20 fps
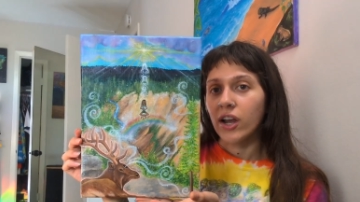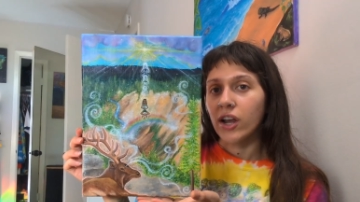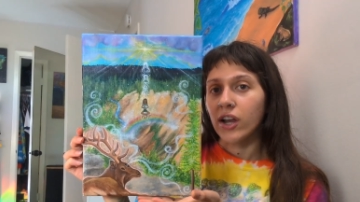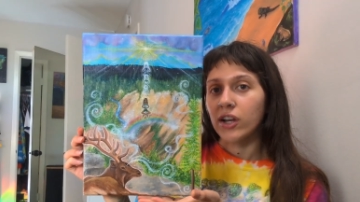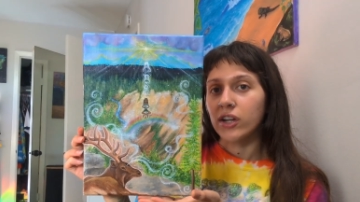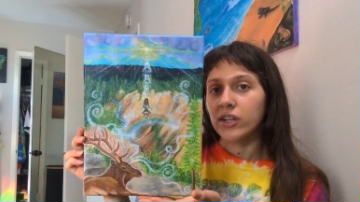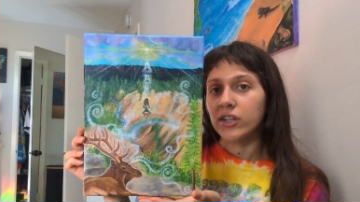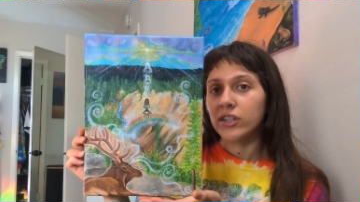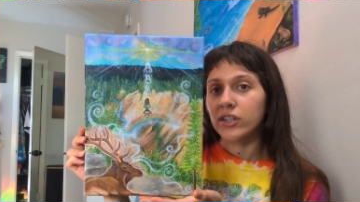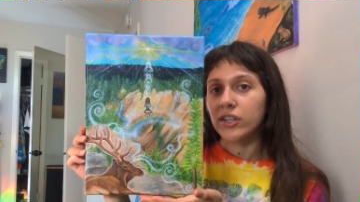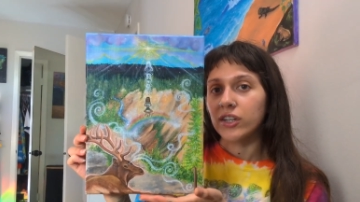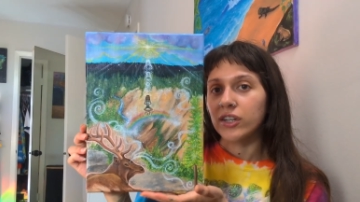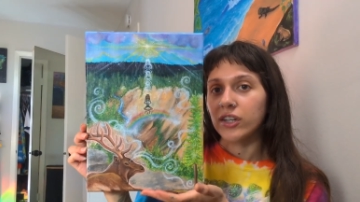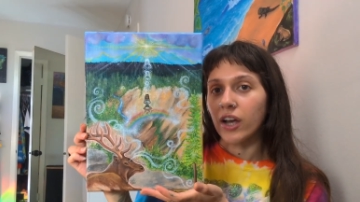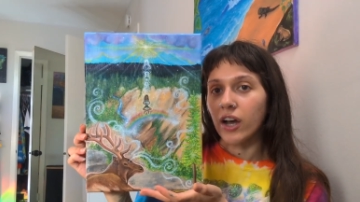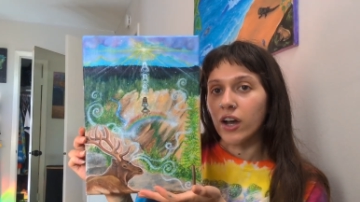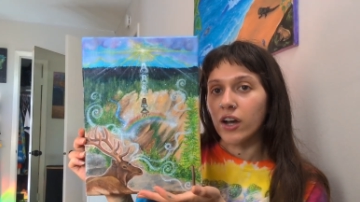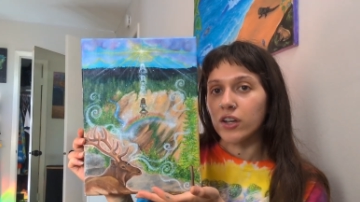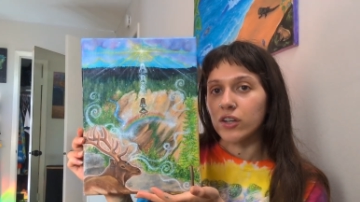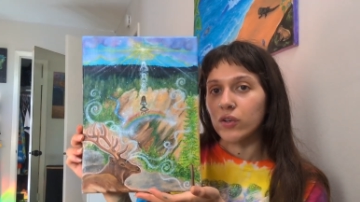And
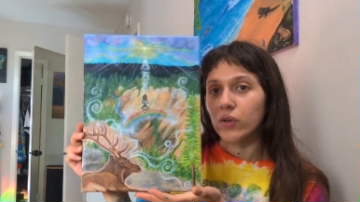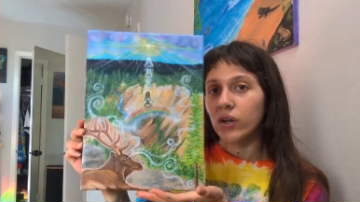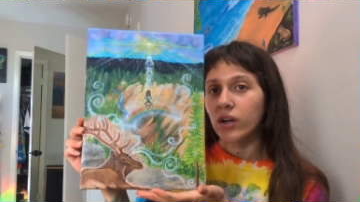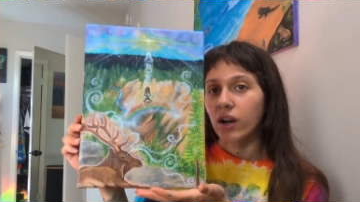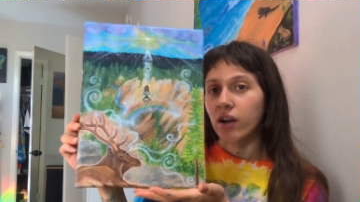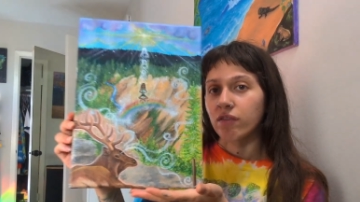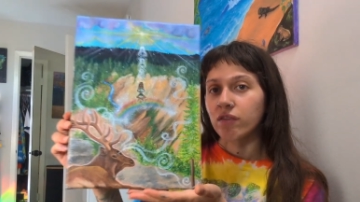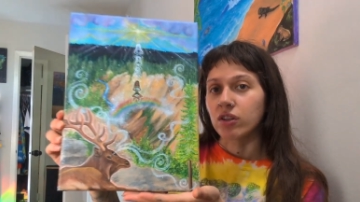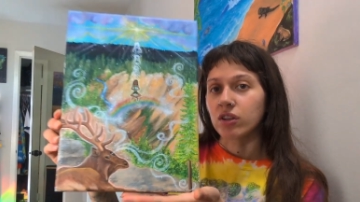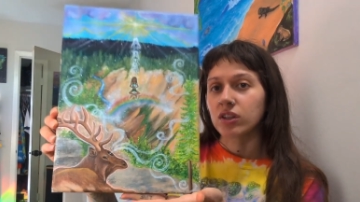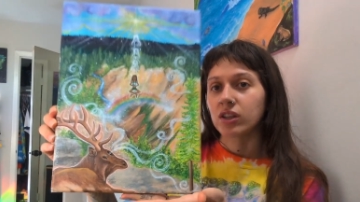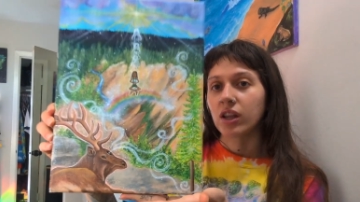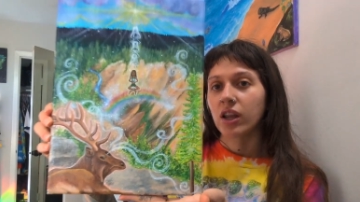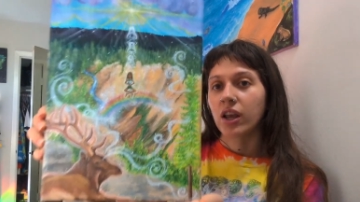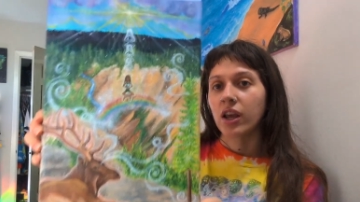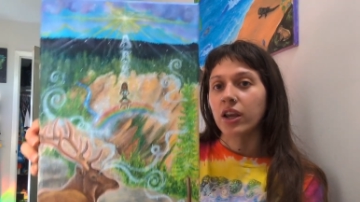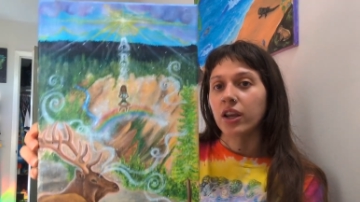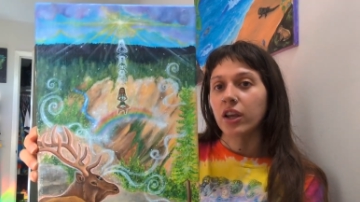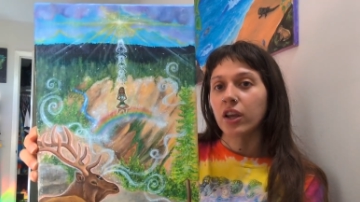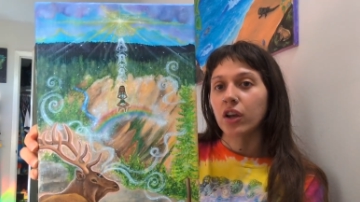yeah, you can have this
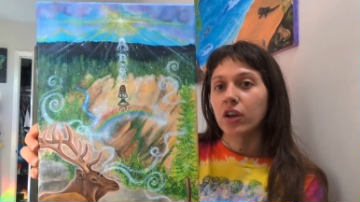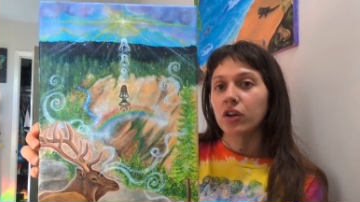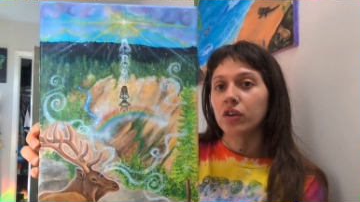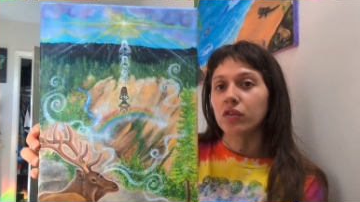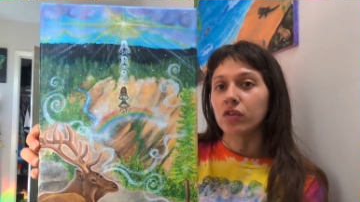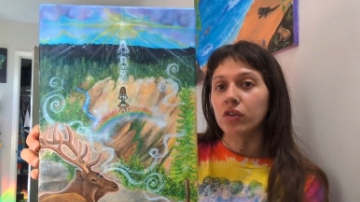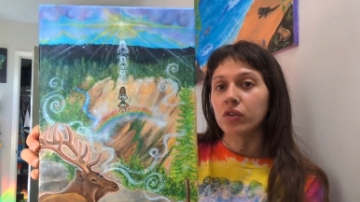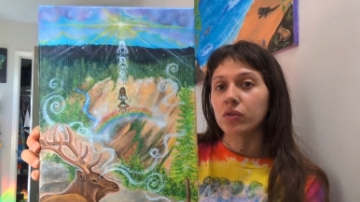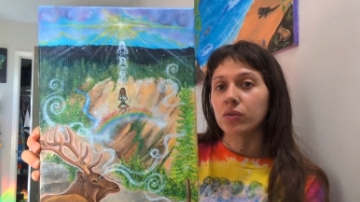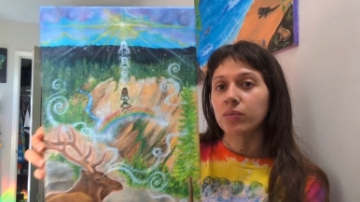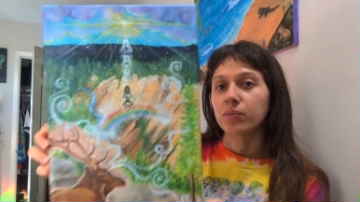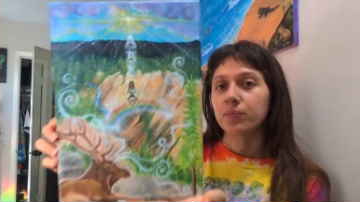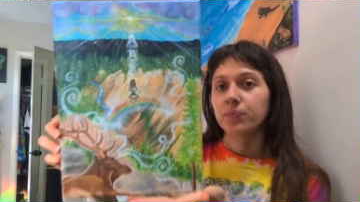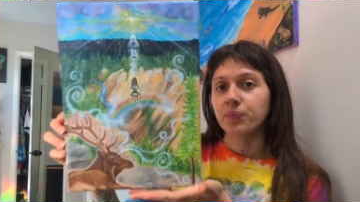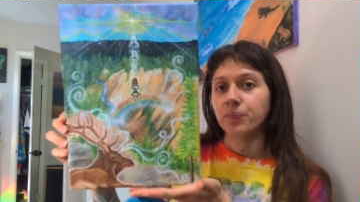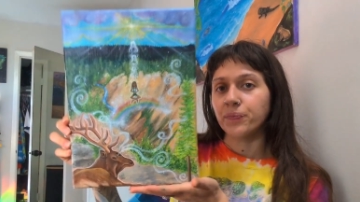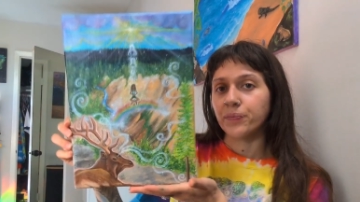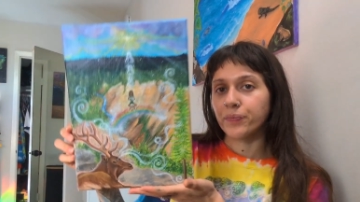hanging in your room.